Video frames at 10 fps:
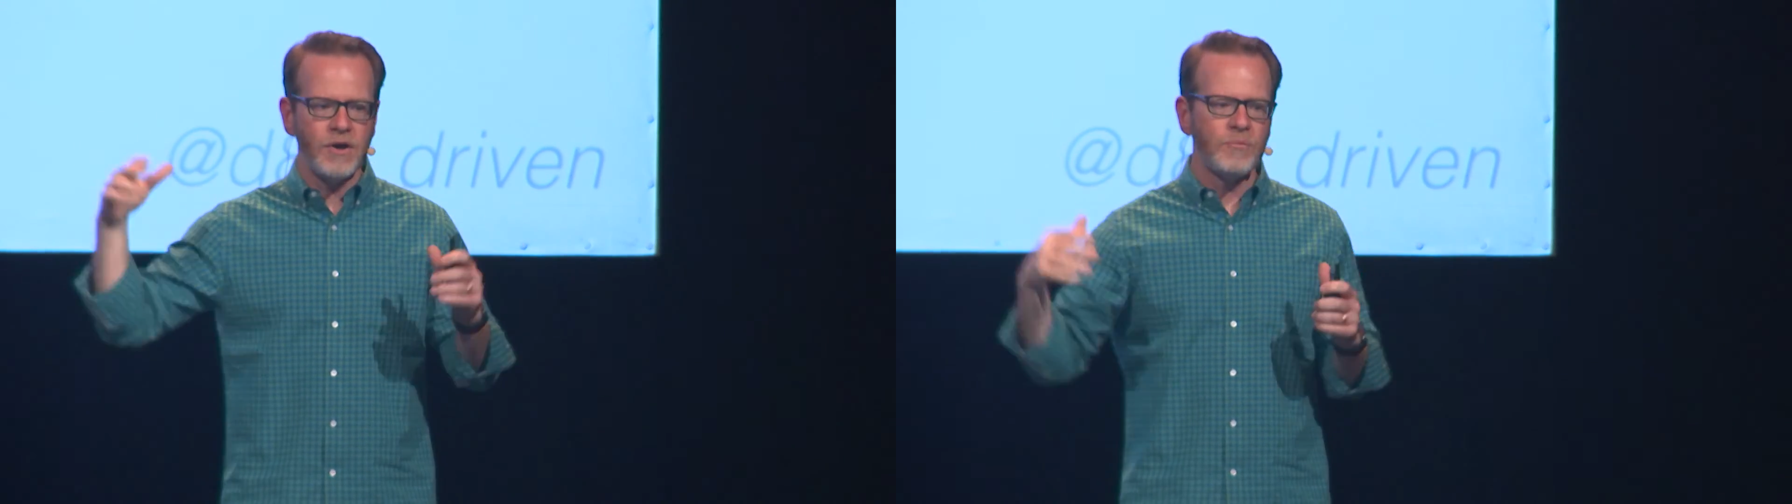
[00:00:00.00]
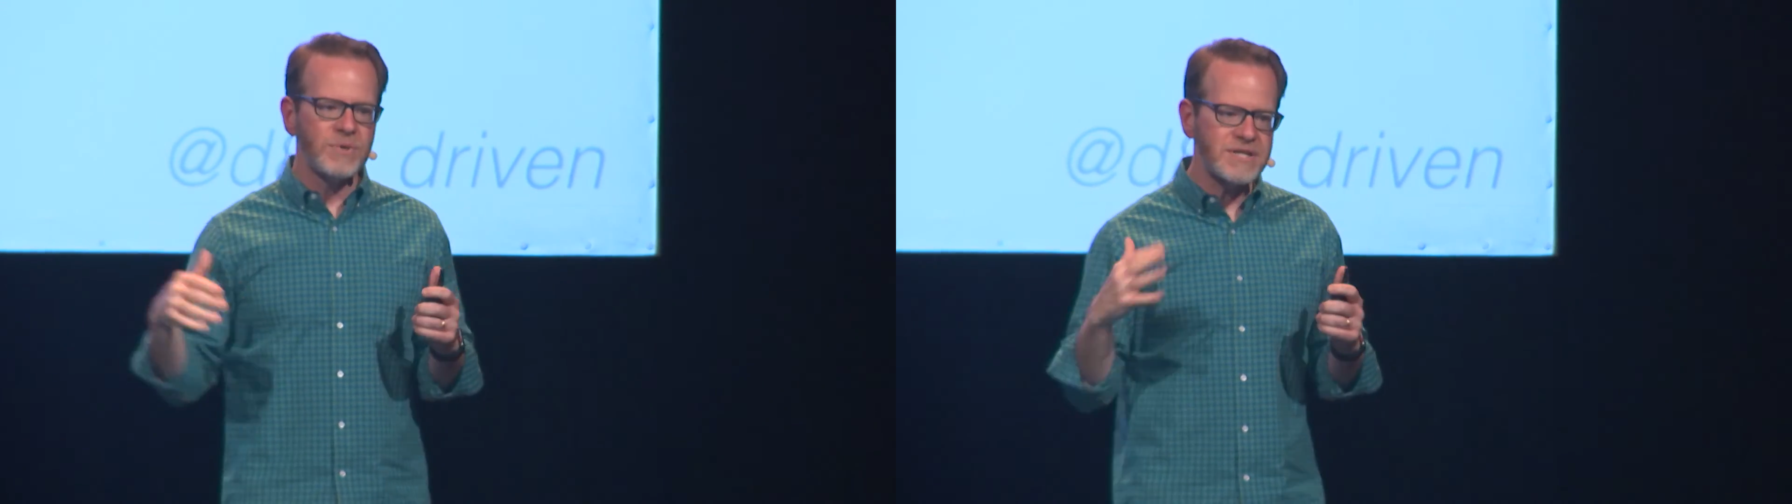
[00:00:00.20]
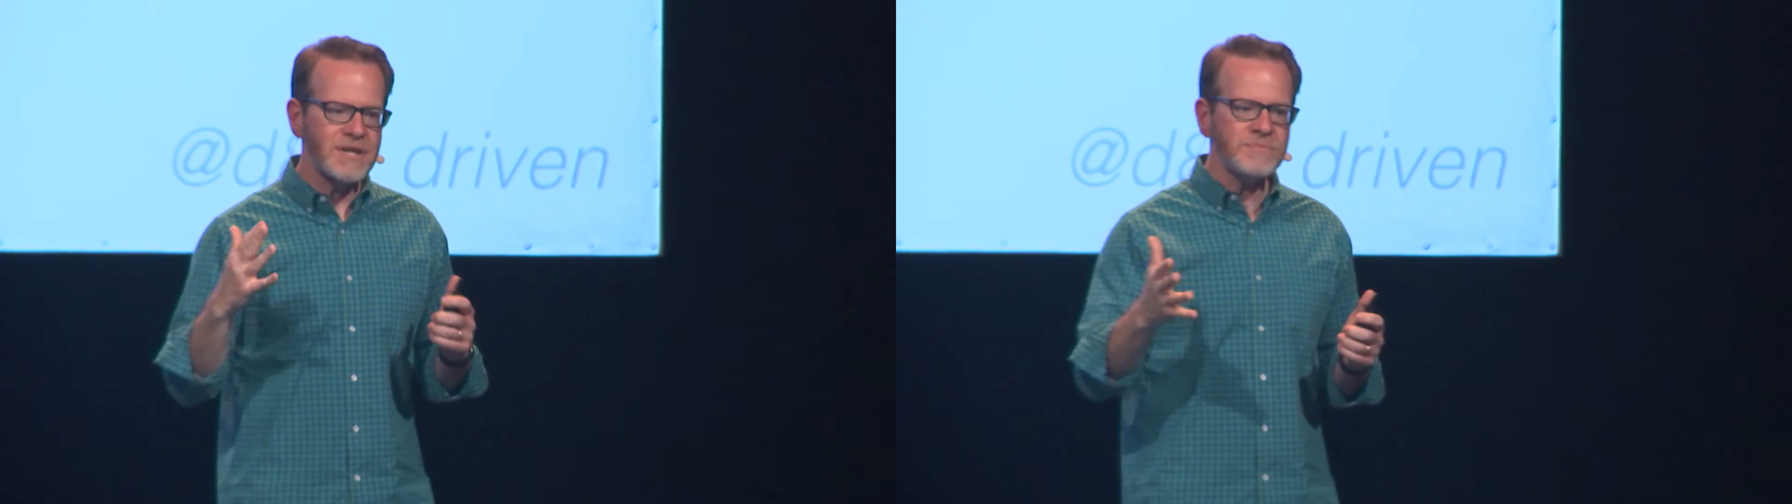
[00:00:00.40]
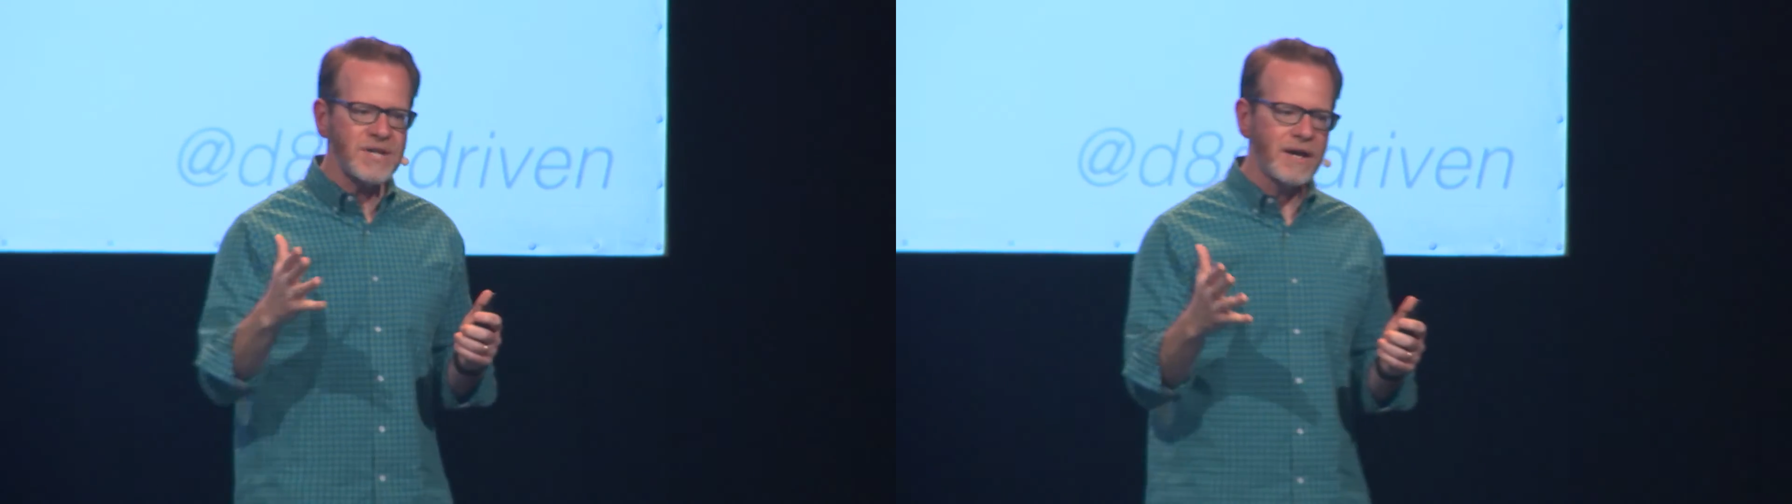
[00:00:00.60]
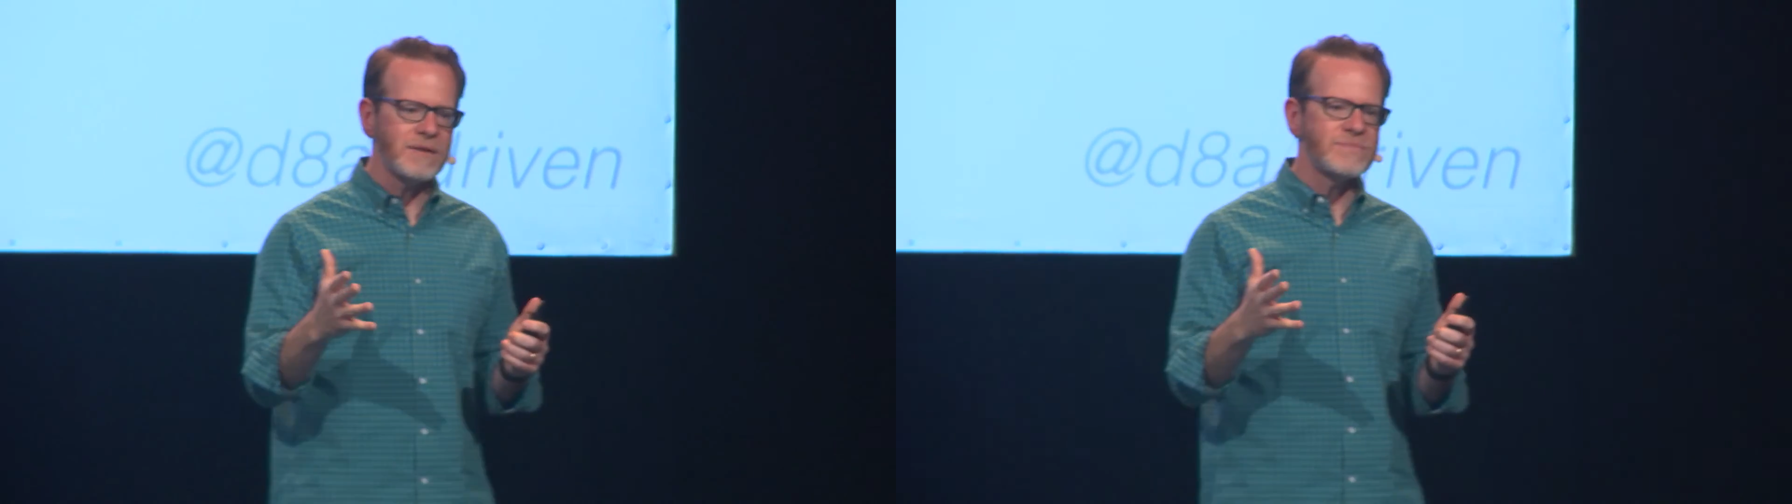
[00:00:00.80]
But
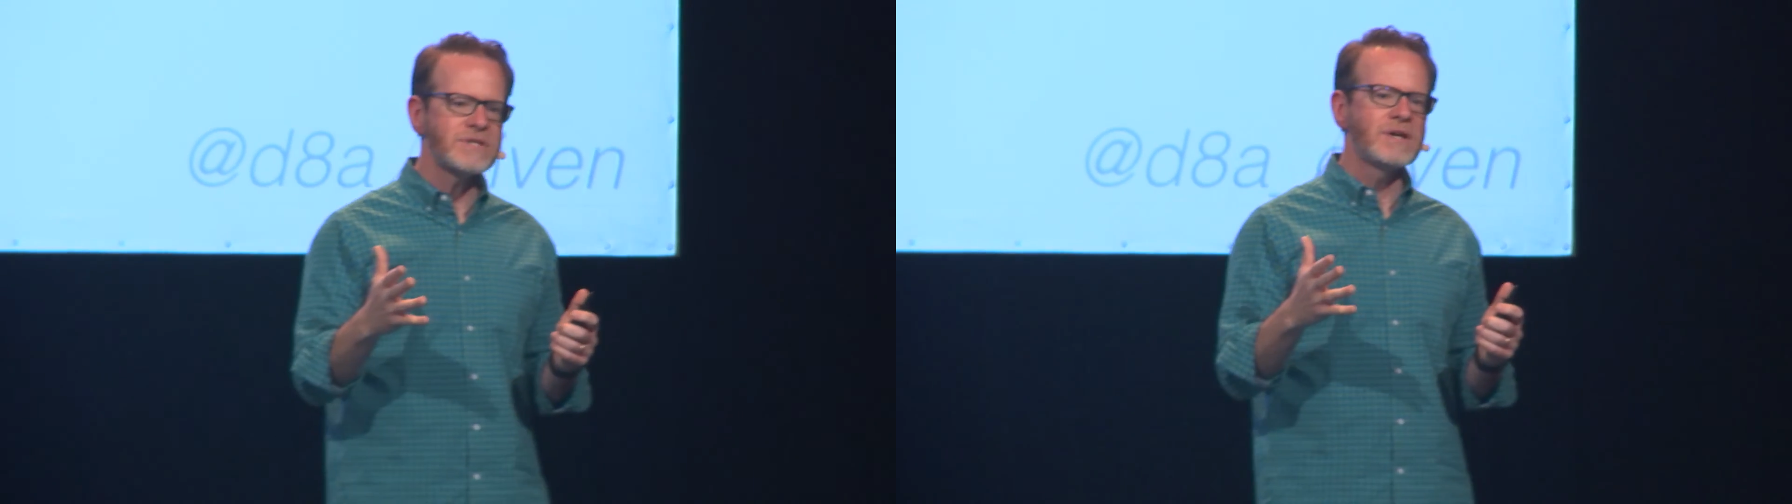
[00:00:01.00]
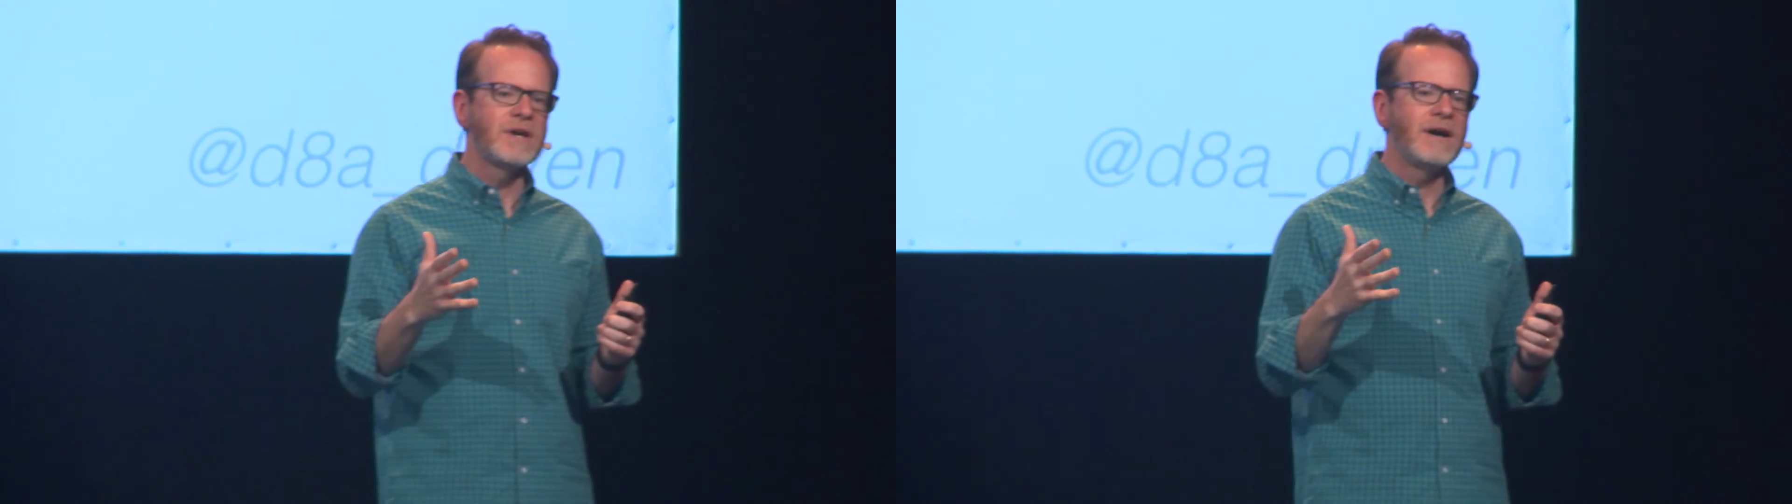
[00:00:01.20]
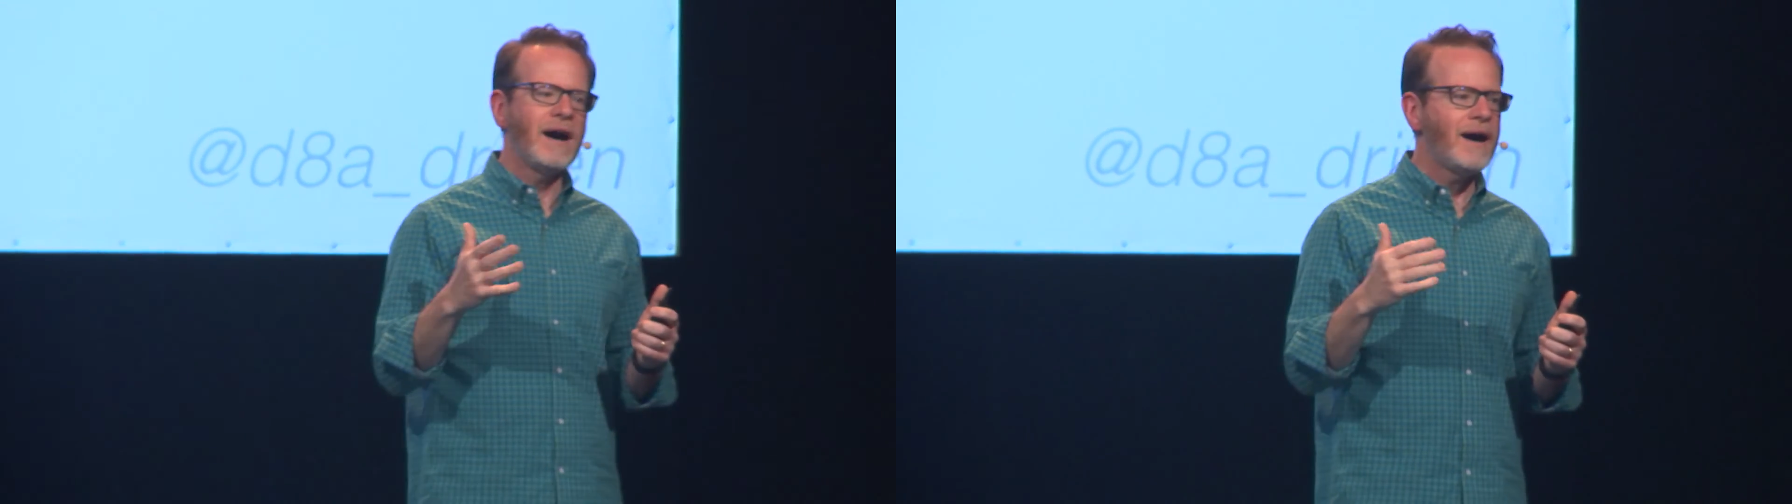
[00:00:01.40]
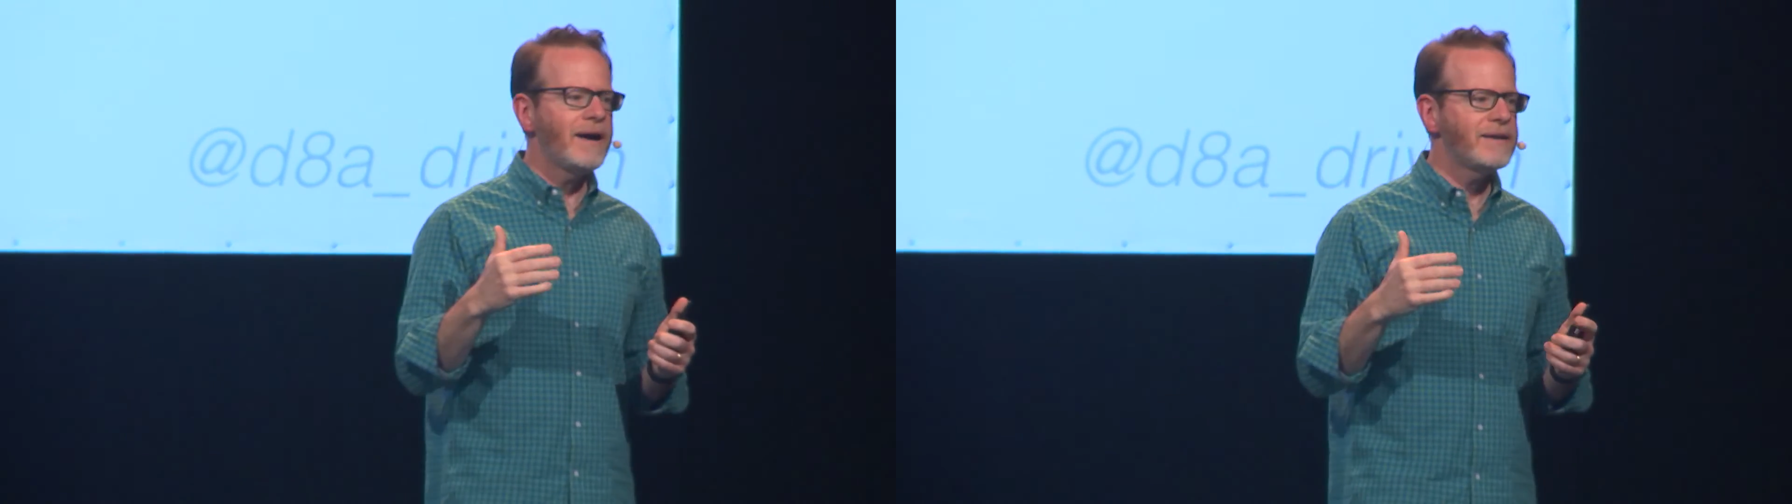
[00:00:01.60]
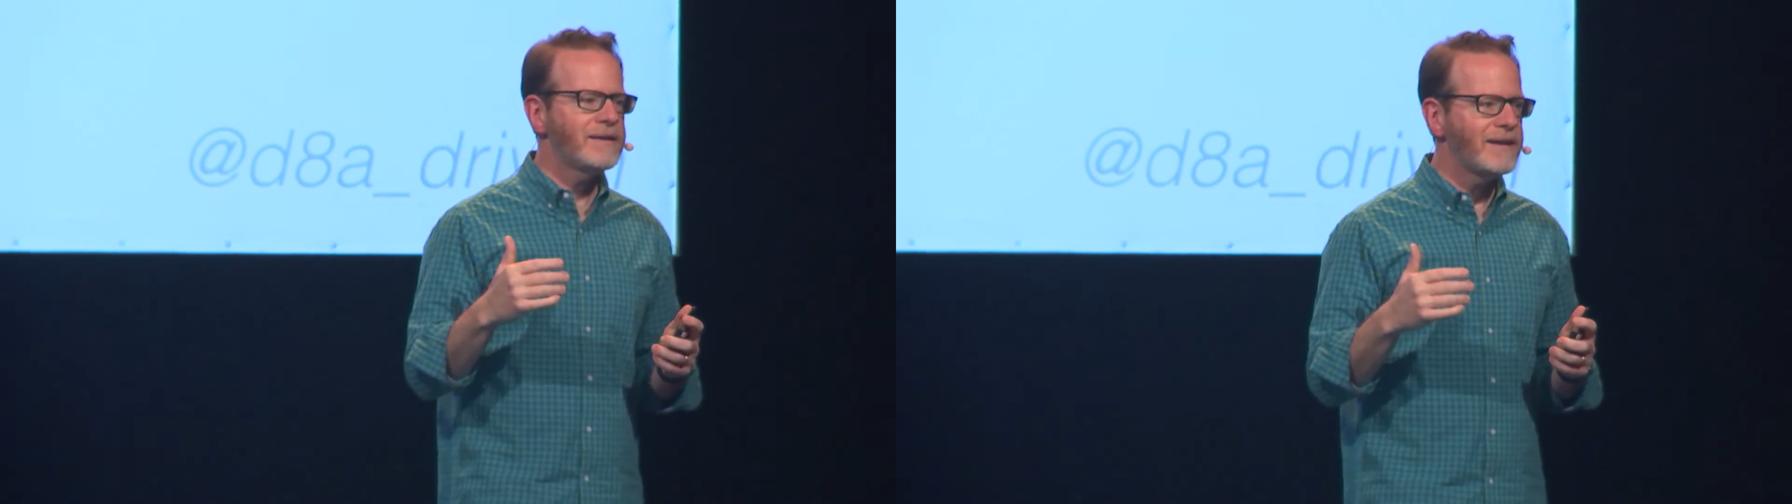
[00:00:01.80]
sometimes
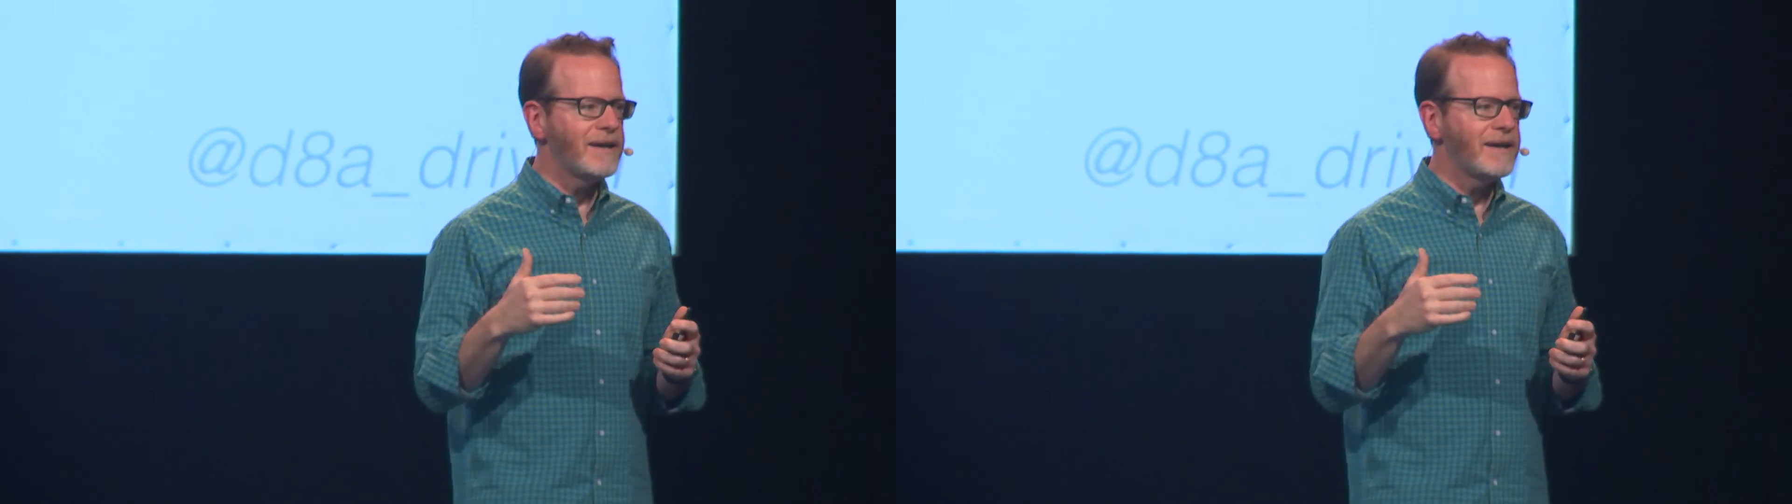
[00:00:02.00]
I